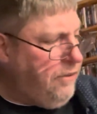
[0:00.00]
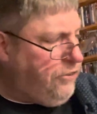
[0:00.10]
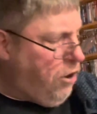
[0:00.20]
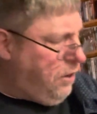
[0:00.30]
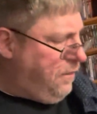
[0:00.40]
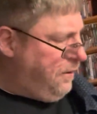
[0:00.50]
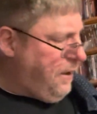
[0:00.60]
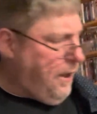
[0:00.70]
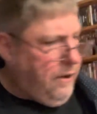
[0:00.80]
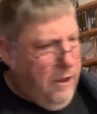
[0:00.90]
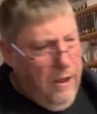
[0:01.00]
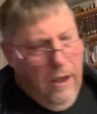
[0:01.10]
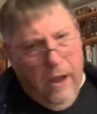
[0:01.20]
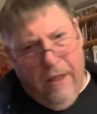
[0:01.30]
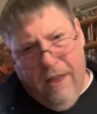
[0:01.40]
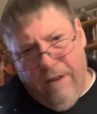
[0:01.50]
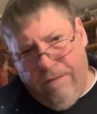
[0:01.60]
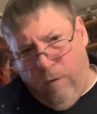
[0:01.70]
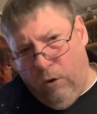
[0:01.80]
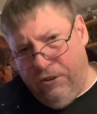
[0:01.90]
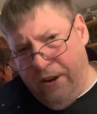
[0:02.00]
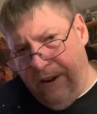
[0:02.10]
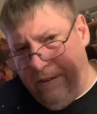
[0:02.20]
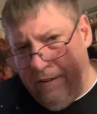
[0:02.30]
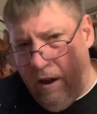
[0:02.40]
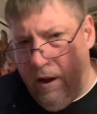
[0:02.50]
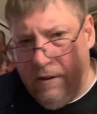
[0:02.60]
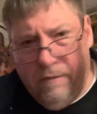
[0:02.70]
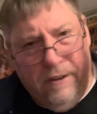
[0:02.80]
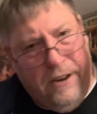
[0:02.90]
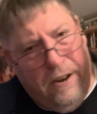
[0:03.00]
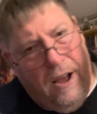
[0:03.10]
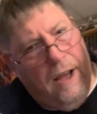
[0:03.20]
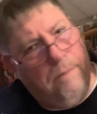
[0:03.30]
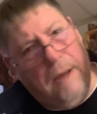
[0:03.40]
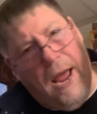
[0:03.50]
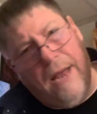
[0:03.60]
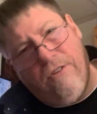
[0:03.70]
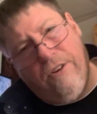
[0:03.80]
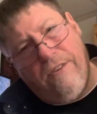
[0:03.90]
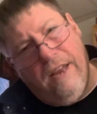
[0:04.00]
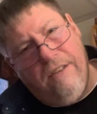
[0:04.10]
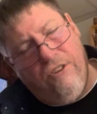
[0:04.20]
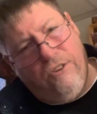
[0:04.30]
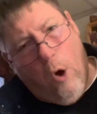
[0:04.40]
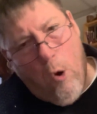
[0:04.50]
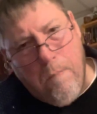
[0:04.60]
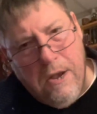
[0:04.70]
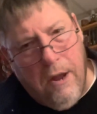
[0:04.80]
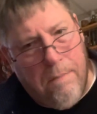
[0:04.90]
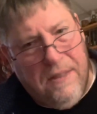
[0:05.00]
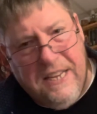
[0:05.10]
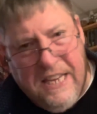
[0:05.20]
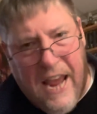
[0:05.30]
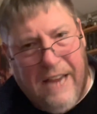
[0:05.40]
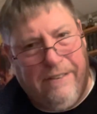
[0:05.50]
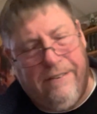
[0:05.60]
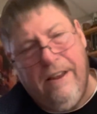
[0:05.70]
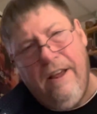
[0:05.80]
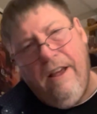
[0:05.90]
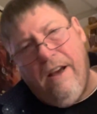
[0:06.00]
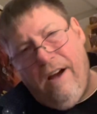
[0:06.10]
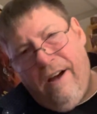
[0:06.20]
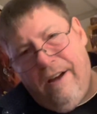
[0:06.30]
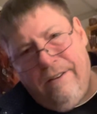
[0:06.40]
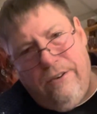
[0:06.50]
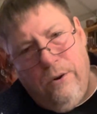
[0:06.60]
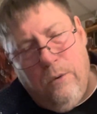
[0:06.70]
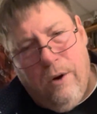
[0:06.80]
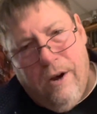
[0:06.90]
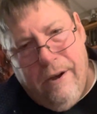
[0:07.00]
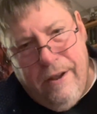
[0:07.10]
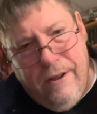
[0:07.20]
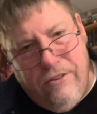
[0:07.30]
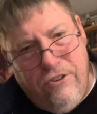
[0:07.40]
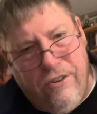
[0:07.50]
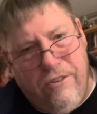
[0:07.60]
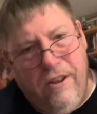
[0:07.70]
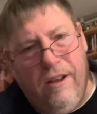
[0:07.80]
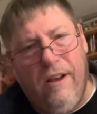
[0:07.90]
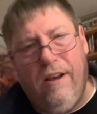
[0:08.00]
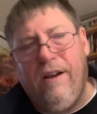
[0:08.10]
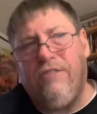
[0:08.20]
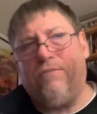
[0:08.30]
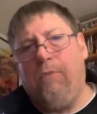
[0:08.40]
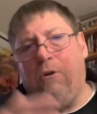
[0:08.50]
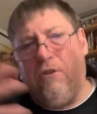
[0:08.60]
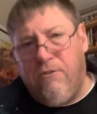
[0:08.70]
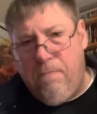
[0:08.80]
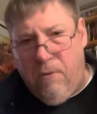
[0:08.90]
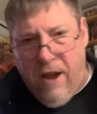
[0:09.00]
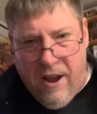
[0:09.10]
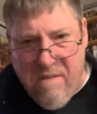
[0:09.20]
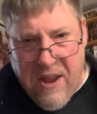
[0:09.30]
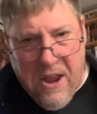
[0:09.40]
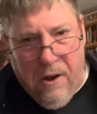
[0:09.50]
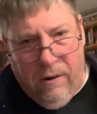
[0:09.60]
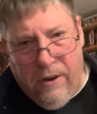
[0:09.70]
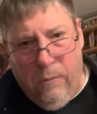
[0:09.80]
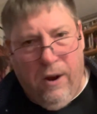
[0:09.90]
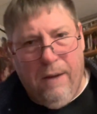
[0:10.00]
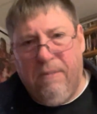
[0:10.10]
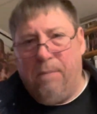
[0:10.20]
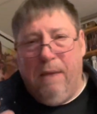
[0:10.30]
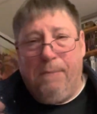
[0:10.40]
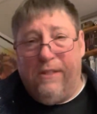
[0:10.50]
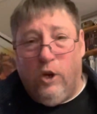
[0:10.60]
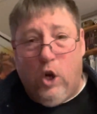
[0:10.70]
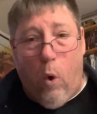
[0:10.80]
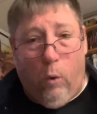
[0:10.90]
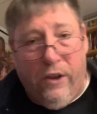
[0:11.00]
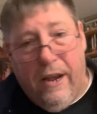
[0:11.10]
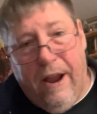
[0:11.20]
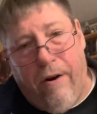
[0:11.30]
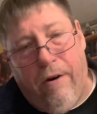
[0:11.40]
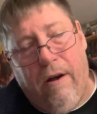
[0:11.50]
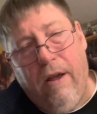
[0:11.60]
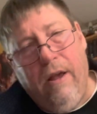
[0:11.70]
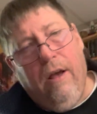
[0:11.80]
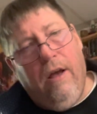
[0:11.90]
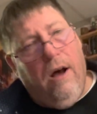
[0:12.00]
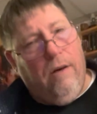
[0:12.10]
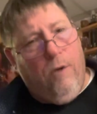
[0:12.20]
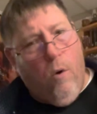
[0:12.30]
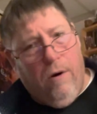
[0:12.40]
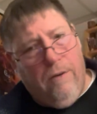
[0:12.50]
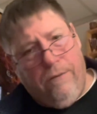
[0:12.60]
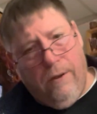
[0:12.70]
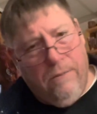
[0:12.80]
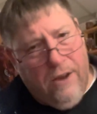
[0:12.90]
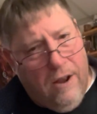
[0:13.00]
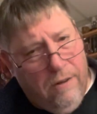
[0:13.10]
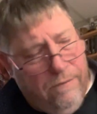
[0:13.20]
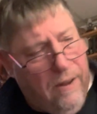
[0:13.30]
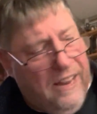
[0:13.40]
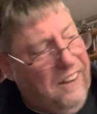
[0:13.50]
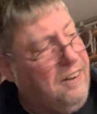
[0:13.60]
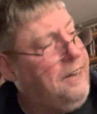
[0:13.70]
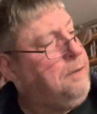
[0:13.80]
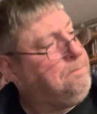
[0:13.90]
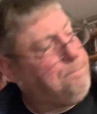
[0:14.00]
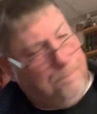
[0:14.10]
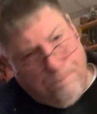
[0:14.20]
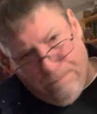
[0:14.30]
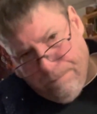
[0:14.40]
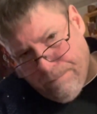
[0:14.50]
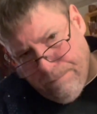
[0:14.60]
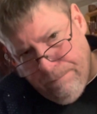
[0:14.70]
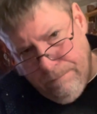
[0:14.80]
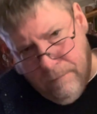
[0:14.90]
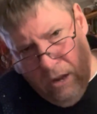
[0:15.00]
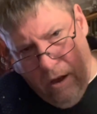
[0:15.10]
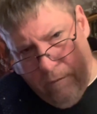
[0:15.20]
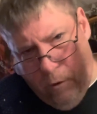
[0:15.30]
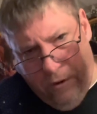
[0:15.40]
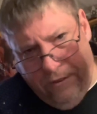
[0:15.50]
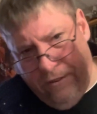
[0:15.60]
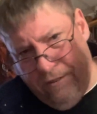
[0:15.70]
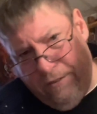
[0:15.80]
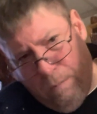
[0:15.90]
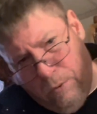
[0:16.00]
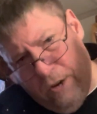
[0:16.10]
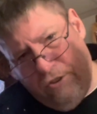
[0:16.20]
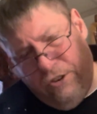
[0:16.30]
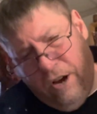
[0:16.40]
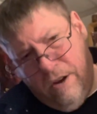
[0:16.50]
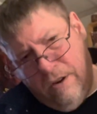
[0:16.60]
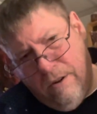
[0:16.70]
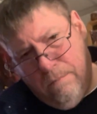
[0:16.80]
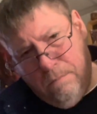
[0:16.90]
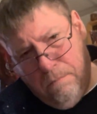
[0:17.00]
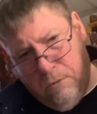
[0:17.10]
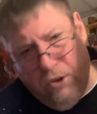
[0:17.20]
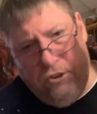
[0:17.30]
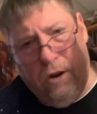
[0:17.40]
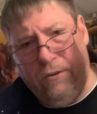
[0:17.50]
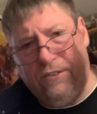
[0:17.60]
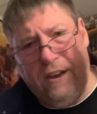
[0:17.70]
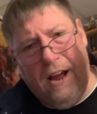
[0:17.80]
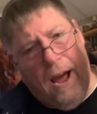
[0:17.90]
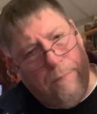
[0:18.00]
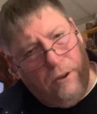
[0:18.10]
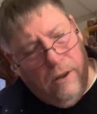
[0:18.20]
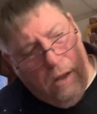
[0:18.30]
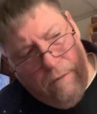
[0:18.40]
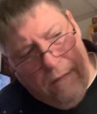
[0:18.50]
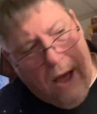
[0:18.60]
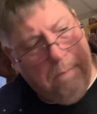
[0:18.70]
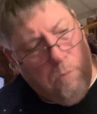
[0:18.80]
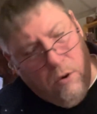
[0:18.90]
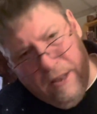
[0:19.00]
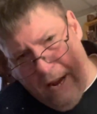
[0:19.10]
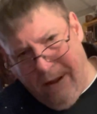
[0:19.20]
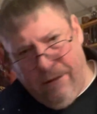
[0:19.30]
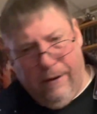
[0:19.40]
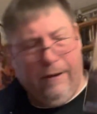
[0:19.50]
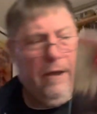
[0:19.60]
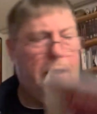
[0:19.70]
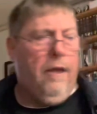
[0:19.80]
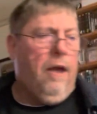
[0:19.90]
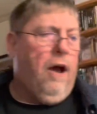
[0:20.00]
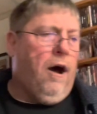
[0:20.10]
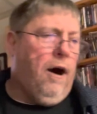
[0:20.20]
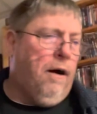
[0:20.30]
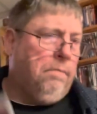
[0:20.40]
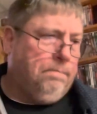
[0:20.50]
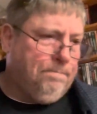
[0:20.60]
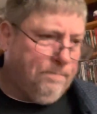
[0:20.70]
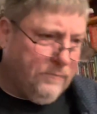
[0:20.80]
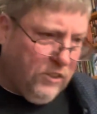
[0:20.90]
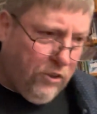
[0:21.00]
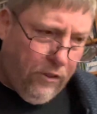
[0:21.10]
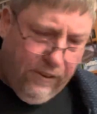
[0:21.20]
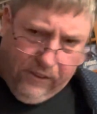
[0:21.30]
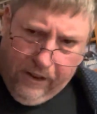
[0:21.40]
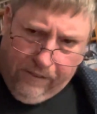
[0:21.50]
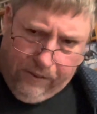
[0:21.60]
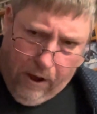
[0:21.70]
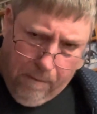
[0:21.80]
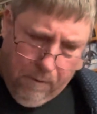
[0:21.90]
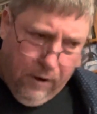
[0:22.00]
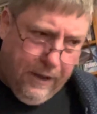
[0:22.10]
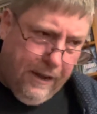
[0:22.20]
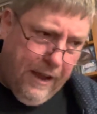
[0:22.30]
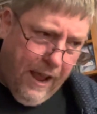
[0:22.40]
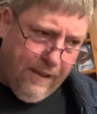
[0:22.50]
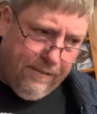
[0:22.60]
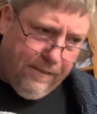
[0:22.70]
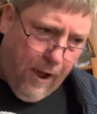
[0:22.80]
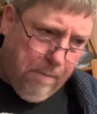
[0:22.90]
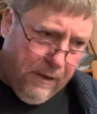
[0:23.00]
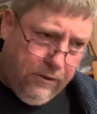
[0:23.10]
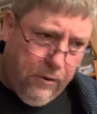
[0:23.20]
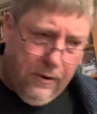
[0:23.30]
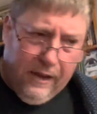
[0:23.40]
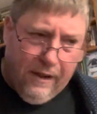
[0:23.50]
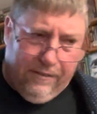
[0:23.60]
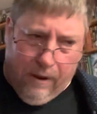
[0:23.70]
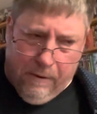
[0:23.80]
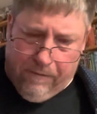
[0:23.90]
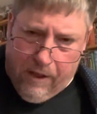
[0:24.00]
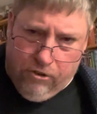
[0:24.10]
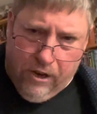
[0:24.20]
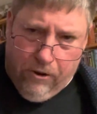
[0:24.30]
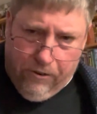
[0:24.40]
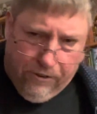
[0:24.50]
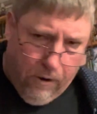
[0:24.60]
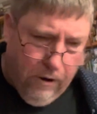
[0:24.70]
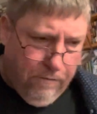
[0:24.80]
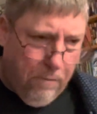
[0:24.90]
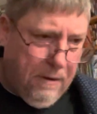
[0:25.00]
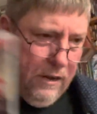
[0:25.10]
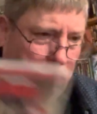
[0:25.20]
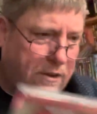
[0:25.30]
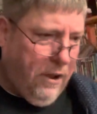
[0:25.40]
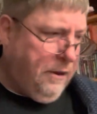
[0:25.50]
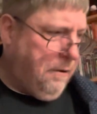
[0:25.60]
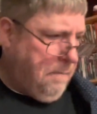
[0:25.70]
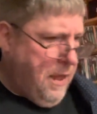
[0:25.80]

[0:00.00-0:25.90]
Dawn of the Dead, and then Fulci's... God, man, it just opened up the gates to a smorgasbord out of Italy, right? Maybe the golden era of horror films out of Italy. Of course, this is the bridge cover scene. I absolutely love that more than anything. So this gets marketed as Zombi 2 again, Zombi Flesh Eaters. Sorry for being redundant.